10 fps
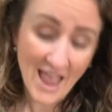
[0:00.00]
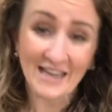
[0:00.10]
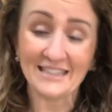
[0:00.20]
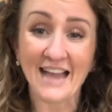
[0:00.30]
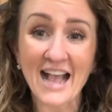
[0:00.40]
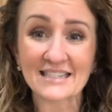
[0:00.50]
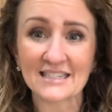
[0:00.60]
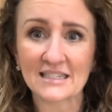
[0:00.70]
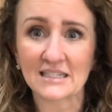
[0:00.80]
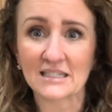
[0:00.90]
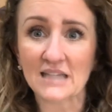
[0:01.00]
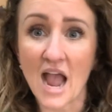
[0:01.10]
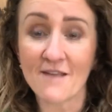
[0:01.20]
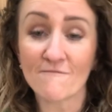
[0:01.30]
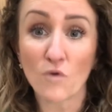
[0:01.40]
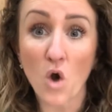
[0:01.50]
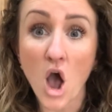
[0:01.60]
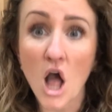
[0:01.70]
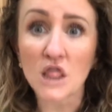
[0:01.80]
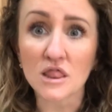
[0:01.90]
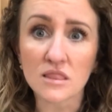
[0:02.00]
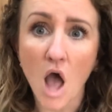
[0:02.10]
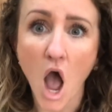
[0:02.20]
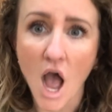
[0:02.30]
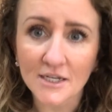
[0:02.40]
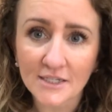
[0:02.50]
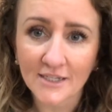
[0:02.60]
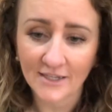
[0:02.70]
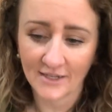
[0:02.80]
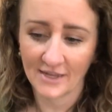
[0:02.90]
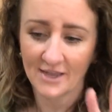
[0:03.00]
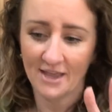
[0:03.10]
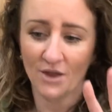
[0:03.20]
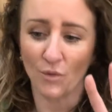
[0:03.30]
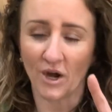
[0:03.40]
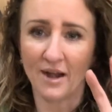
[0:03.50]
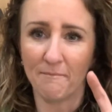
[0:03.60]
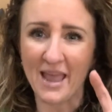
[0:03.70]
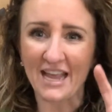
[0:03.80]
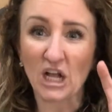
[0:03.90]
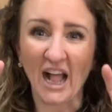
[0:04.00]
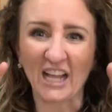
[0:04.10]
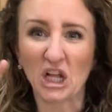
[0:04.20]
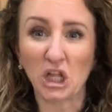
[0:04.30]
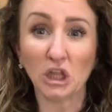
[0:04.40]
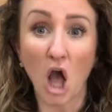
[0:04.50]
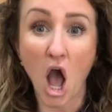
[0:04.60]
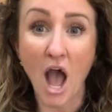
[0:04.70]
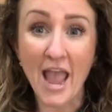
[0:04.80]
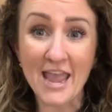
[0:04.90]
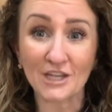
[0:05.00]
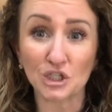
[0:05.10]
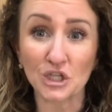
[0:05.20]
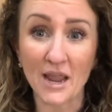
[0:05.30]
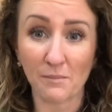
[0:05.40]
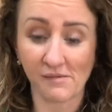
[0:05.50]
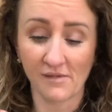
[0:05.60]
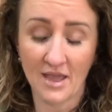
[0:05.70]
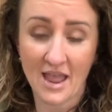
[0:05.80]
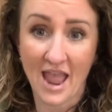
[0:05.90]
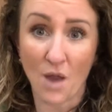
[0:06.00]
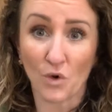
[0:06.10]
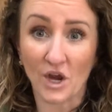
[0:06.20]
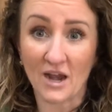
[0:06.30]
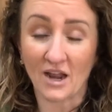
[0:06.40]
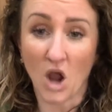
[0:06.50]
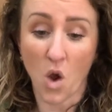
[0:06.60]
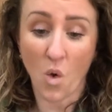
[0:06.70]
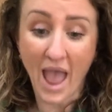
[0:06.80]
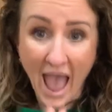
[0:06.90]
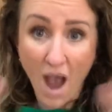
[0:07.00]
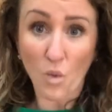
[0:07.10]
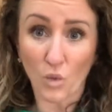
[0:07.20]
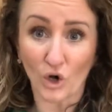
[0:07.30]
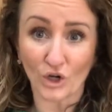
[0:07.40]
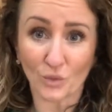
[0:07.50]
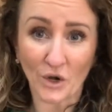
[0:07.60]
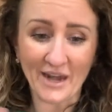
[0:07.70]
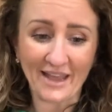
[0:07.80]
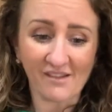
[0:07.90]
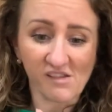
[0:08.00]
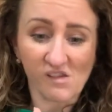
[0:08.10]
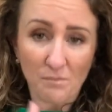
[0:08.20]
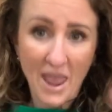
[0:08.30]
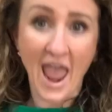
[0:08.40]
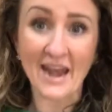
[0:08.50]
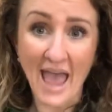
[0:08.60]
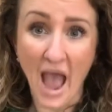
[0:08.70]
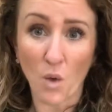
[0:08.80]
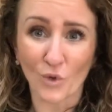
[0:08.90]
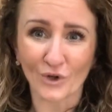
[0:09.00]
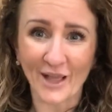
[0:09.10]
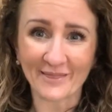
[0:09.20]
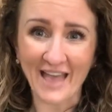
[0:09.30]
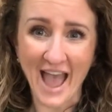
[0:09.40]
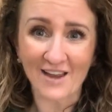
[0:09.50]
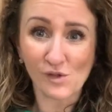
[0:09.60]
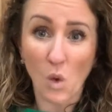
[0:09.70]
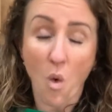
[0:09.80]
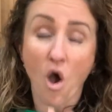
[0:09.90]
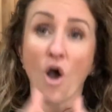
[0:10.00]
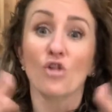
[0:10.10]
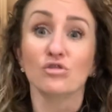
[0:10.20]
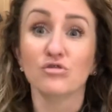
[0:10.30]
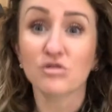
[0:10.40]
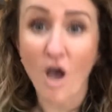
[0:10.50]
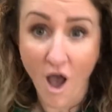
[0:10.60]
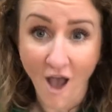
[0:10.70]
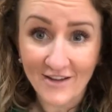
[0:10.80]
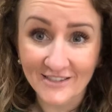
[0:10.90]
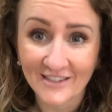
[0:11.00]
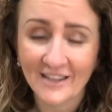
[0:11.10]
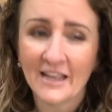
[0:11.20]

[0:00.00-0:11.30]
Next is a sign for a lot. We're going to make like claw hand shapes, and we're going to go outward. We're going to expand outward like that. So a lot.